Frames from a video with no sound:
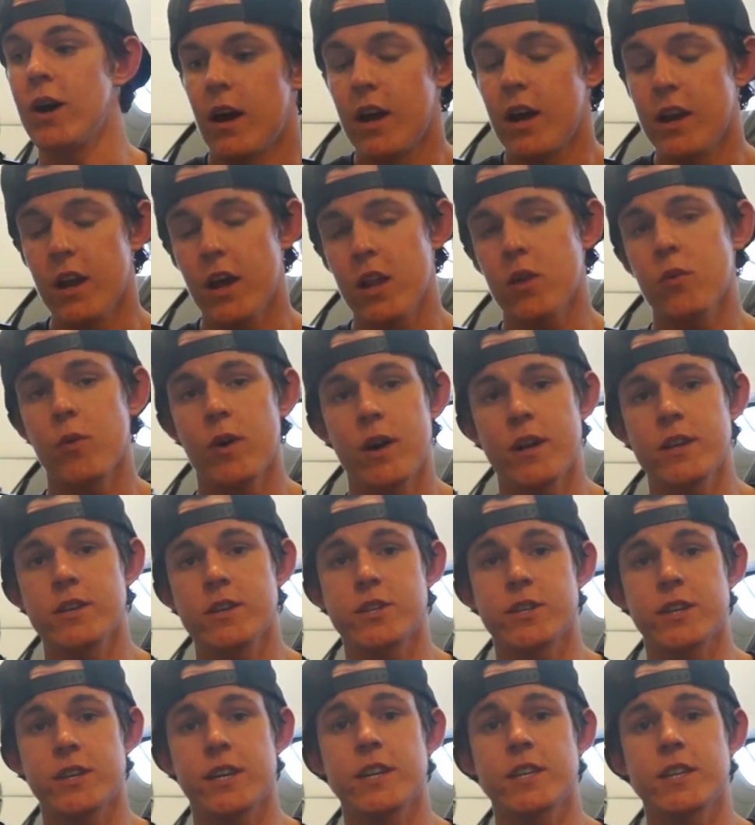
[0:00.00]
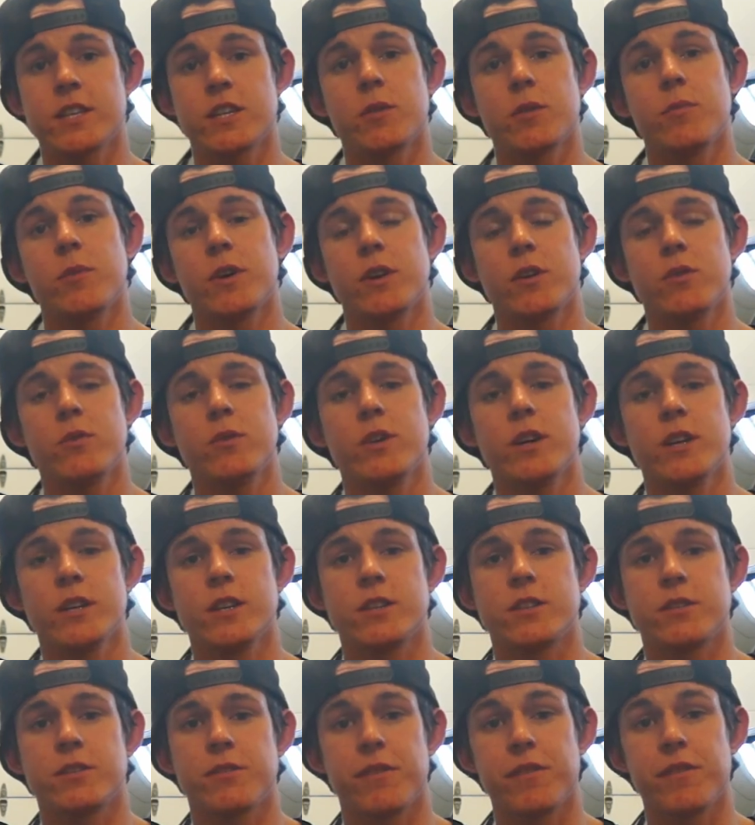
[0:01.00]
Another one is to get someone who
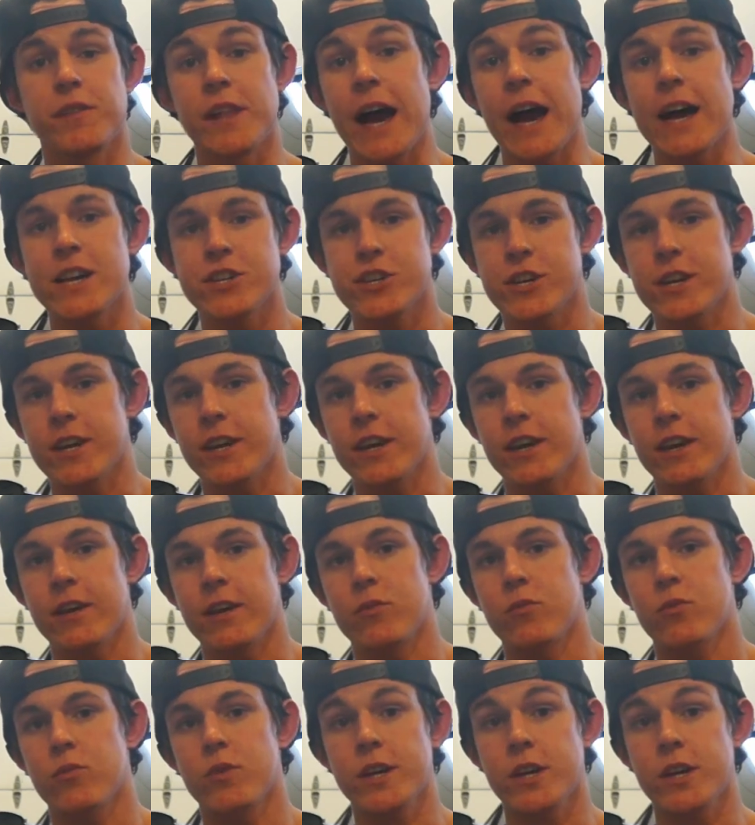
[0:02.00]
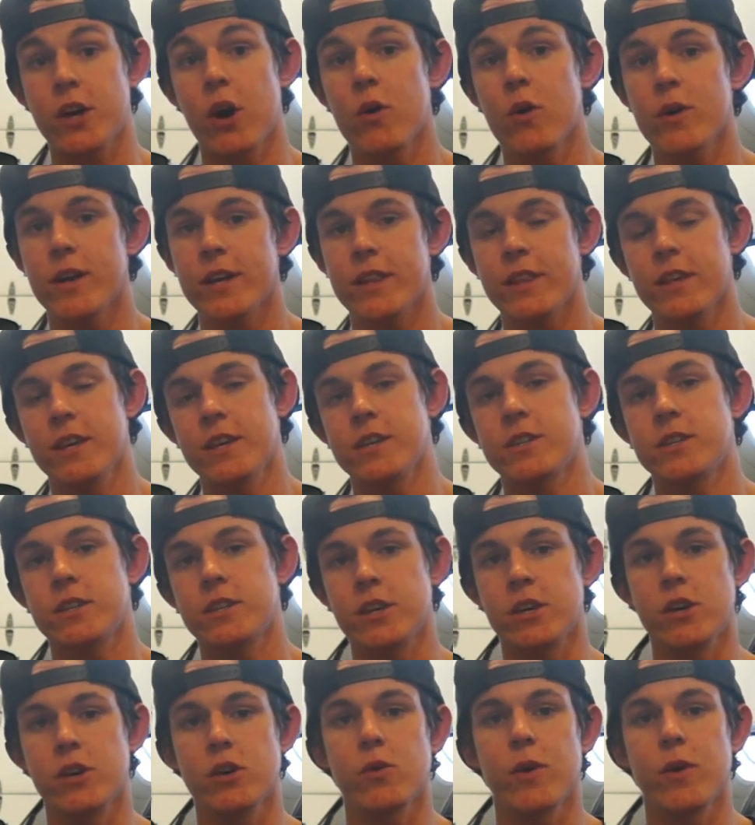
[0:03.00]
does flashing and recoding the
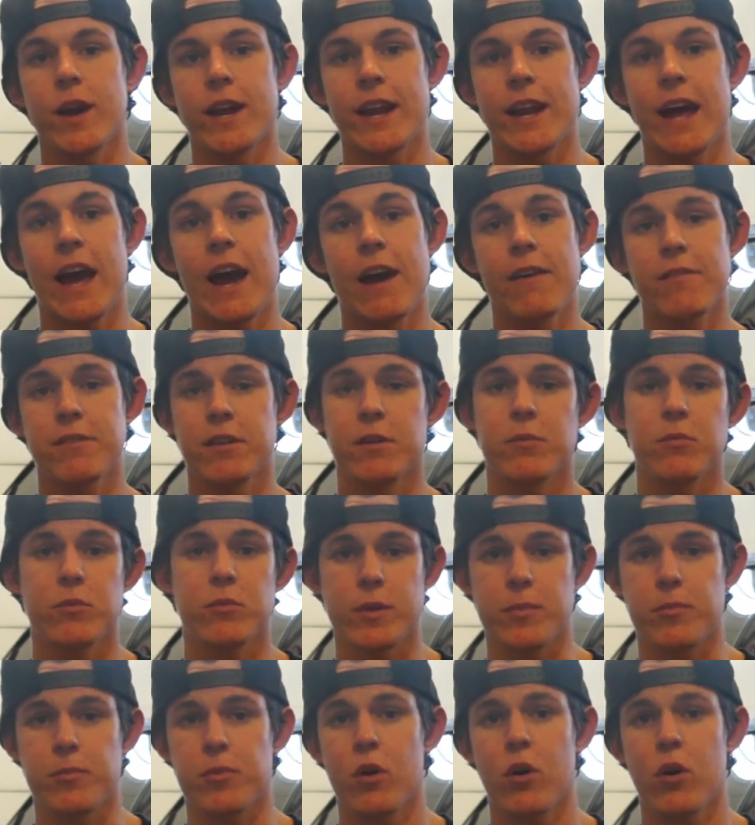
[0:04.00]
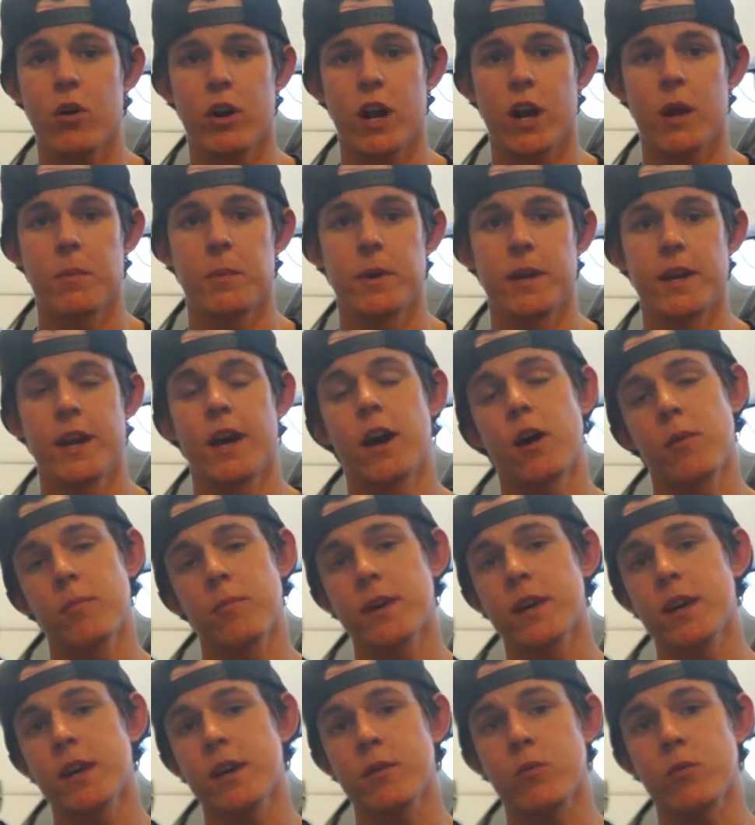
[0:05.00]
ECU and have them reprogram it. Now
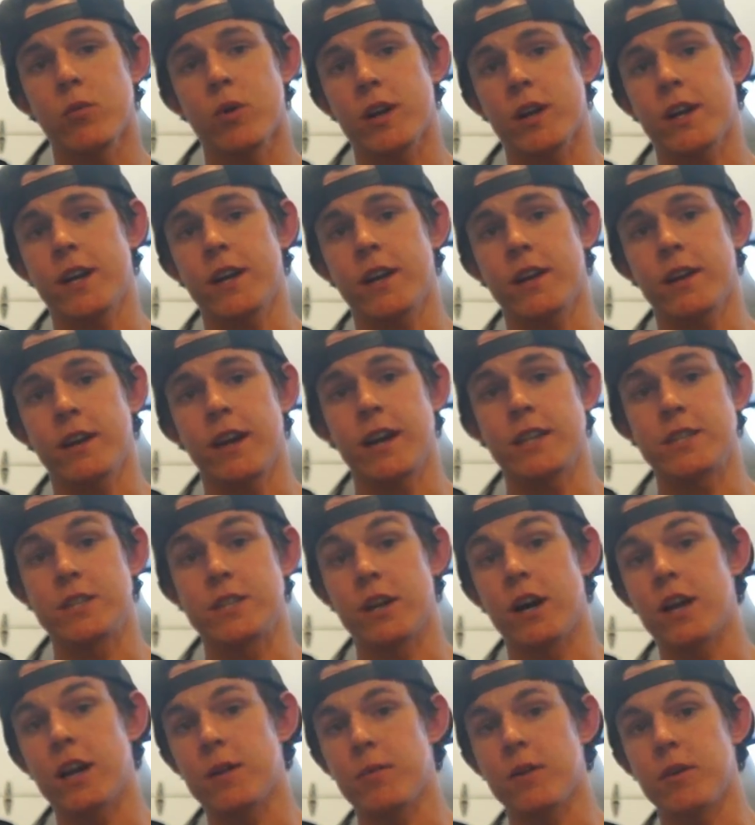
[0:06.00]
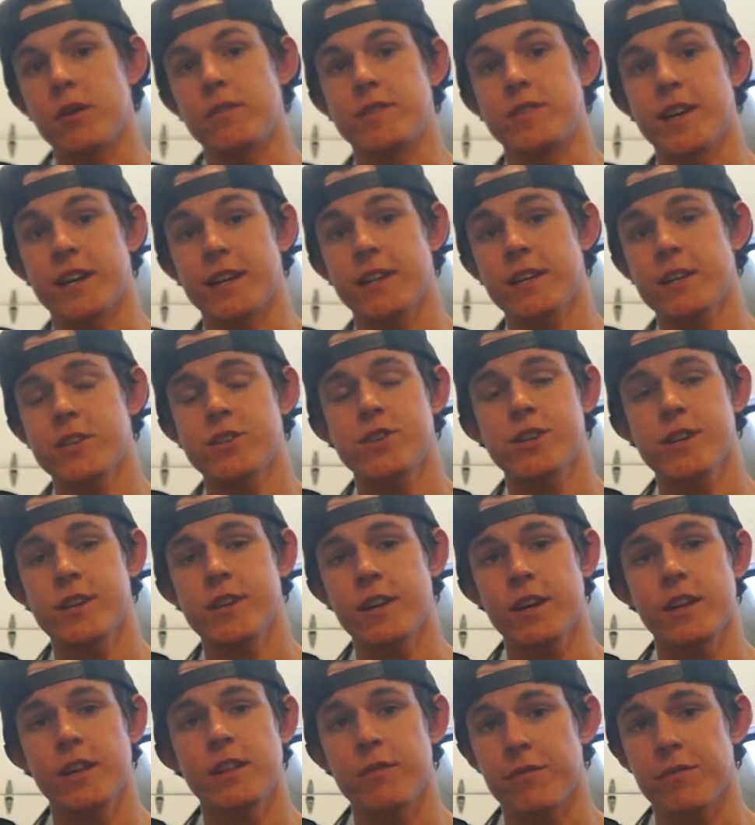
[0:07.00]
me, working as an automotive
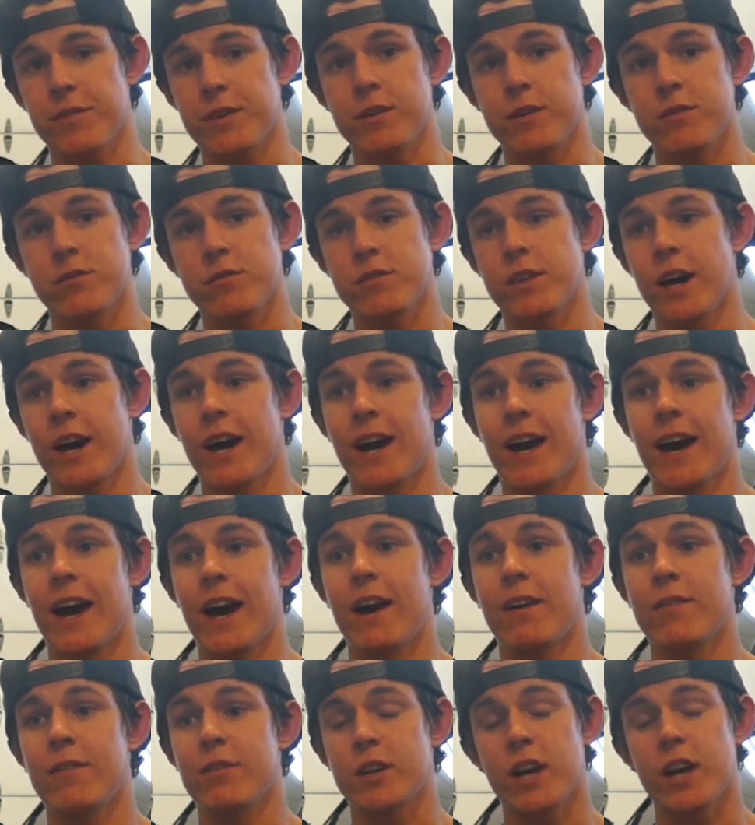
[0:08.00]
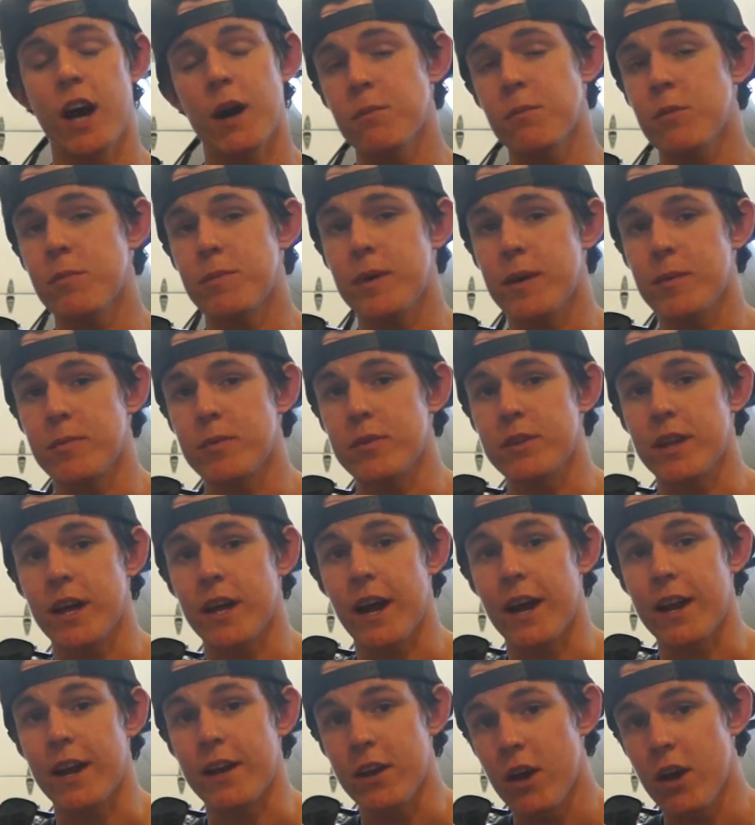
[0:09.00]
technician in the field, I have a couple people that
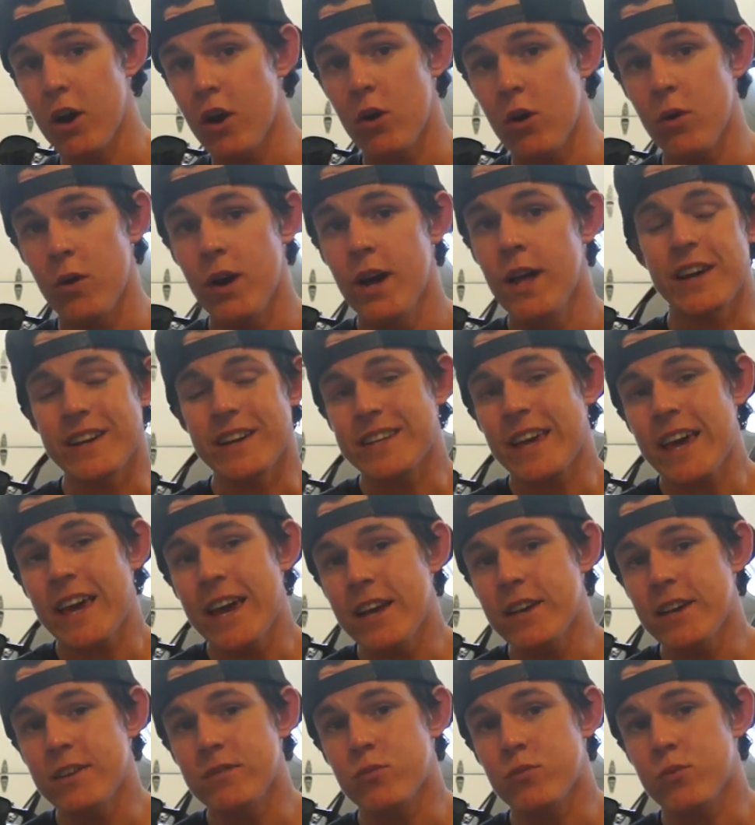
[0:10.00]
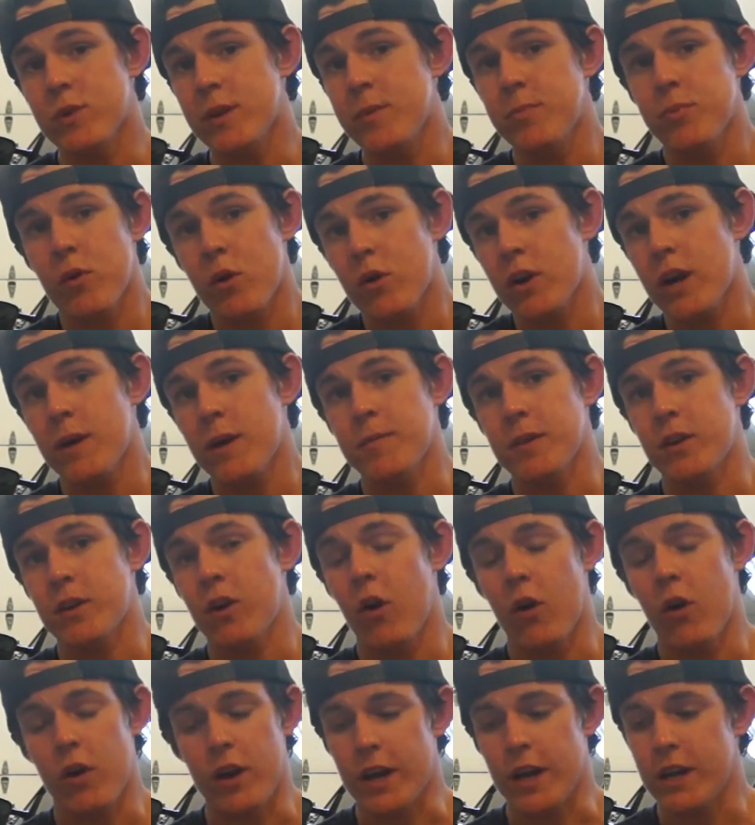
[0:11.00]
I know that can reprogram the
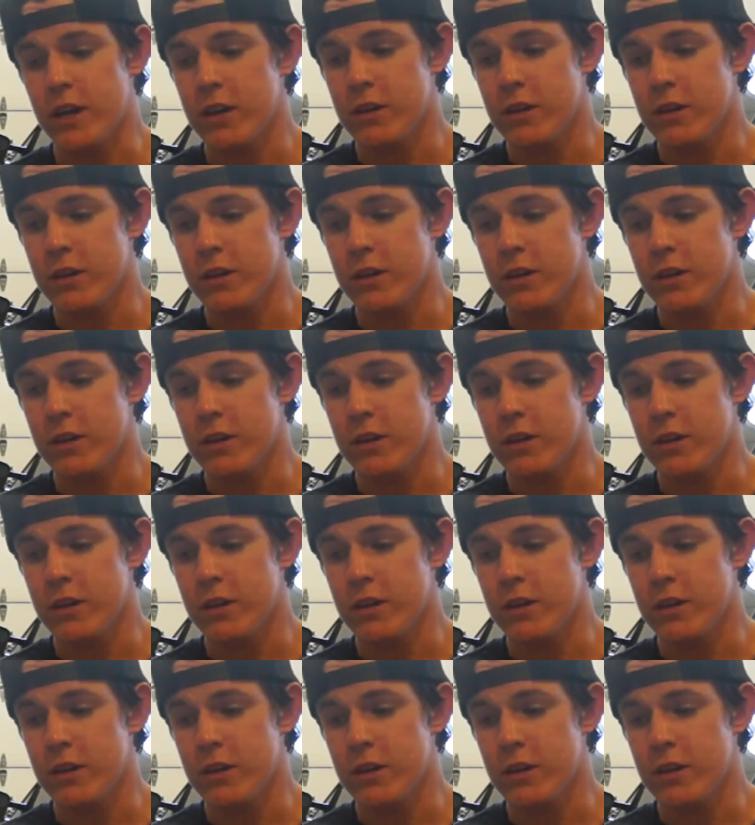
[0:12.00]
card.